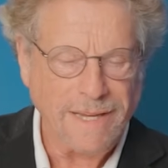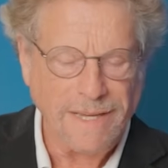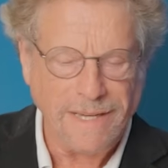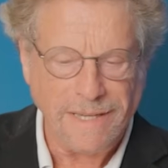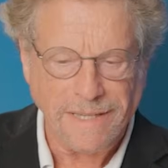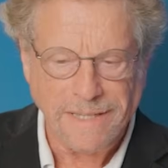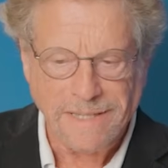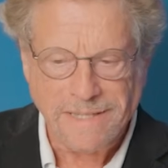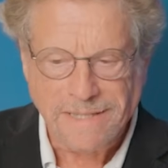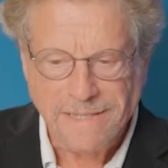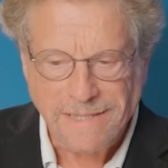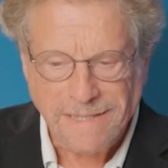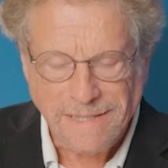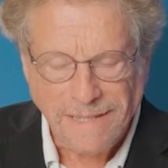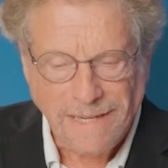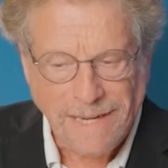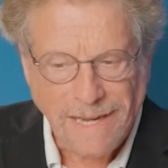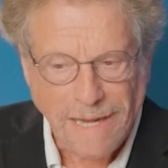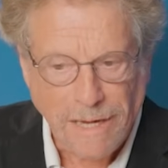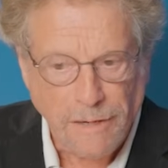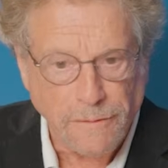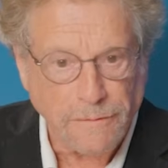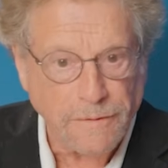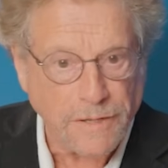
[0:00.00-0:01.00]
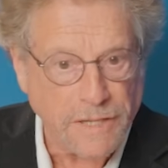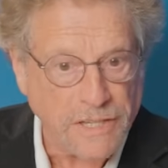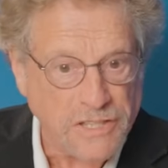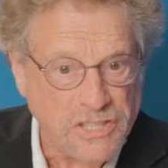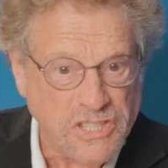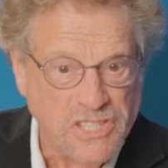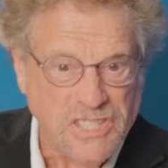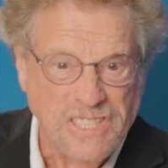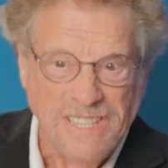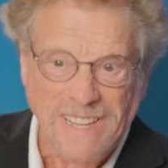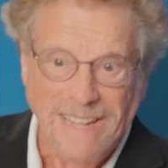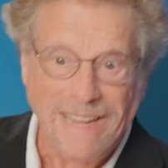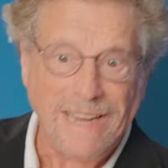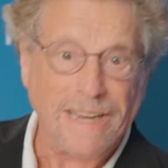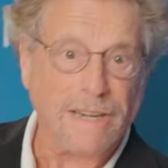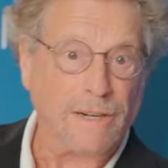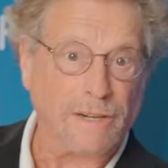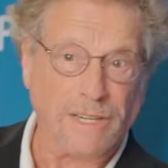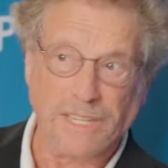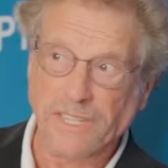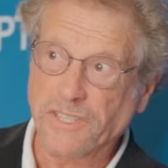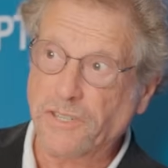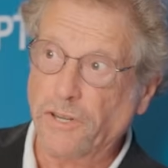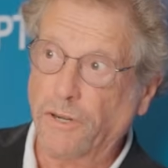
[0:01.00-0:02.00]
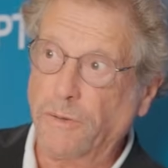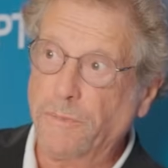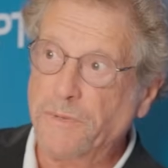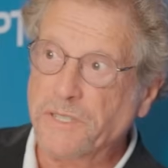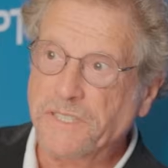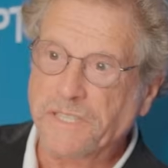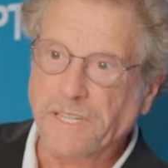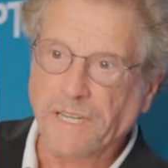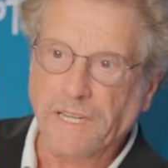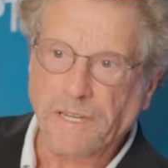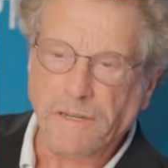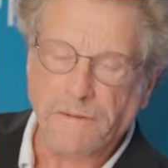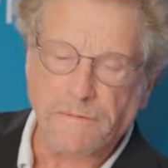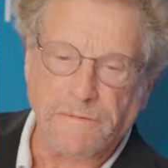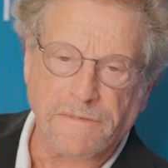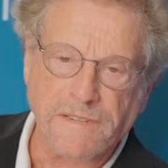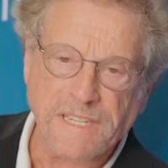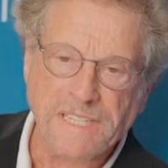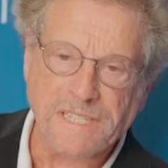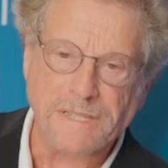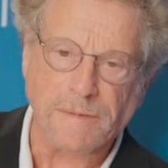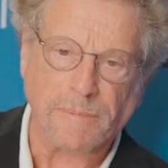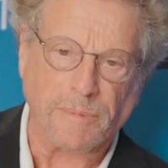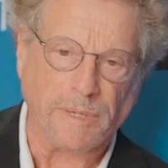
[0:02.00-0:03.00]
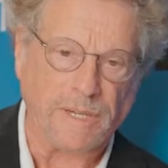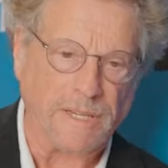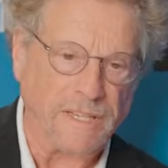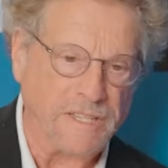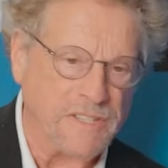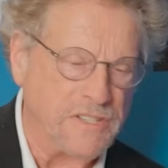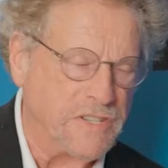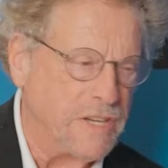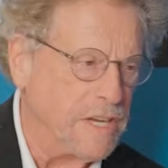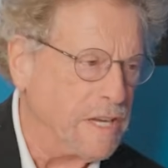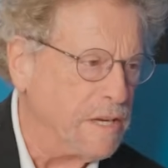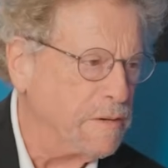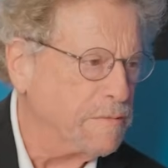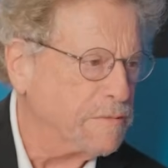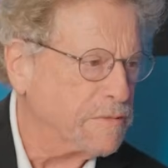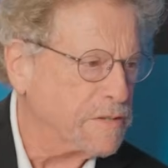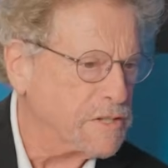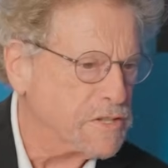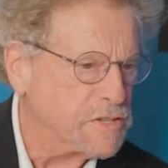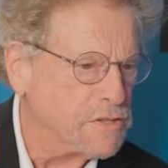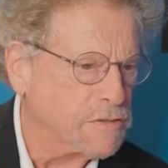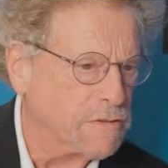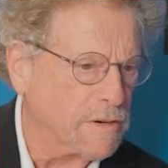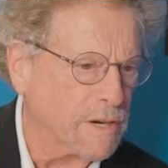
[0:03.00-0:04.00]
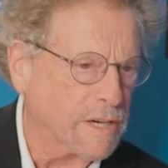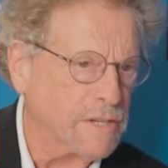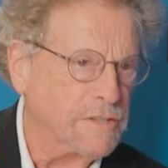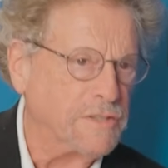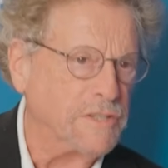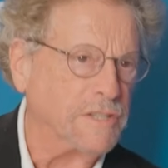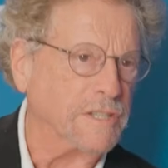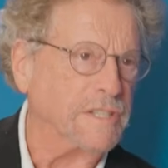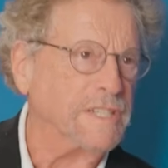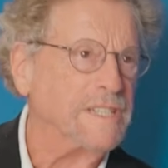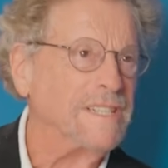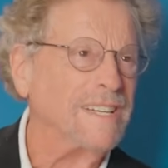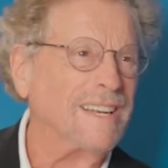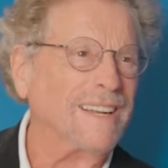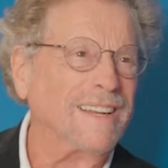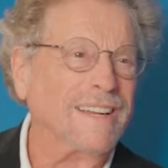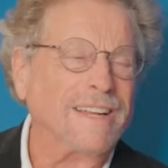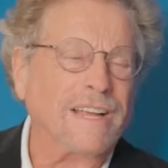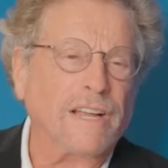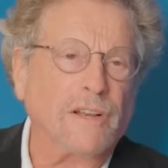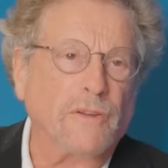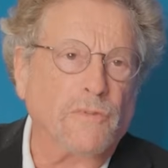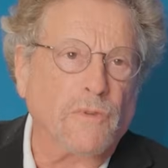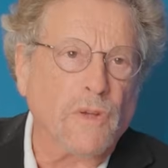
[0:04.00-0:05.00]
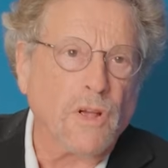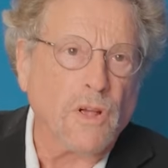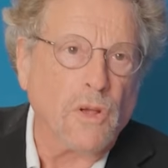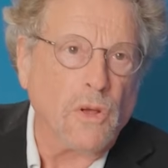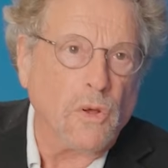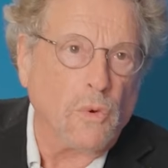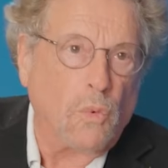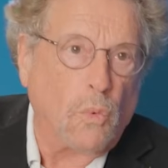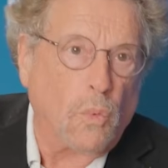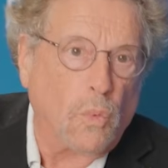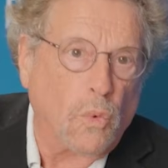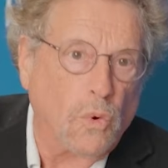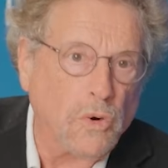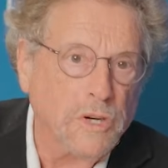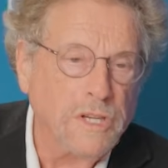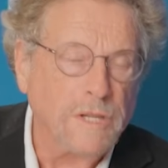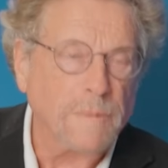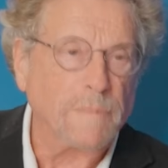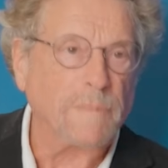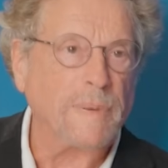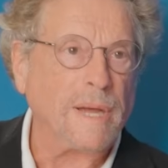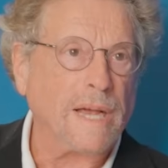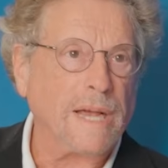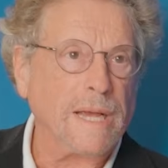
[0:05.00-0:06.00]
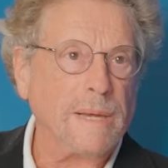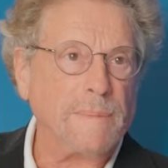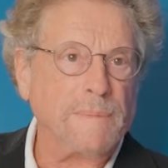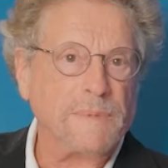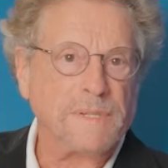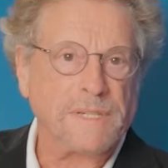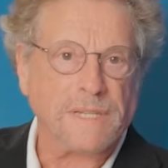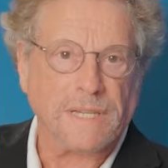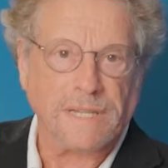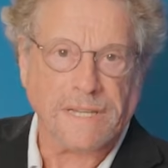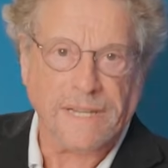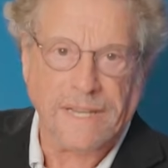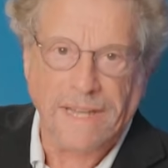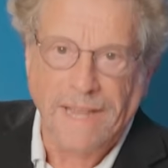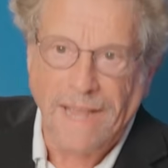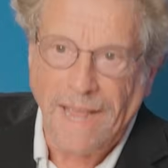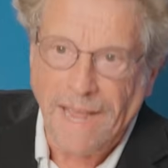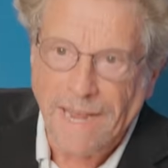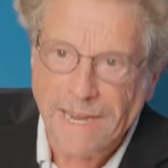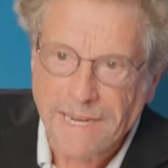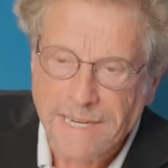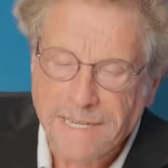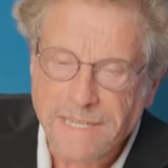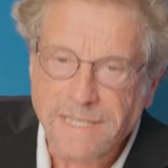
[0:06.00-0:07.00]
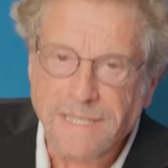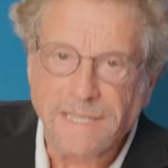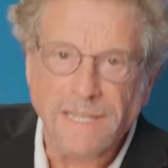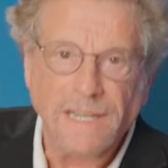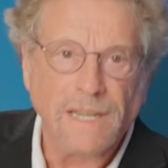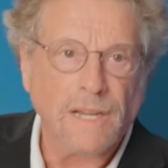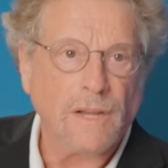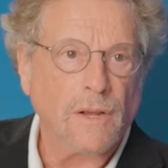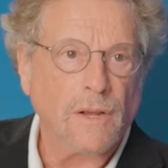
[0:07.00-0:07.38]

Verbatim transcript: It's kind of it's there. It's almost invisible. It's infrastructure. It's like kind of water pipes, gas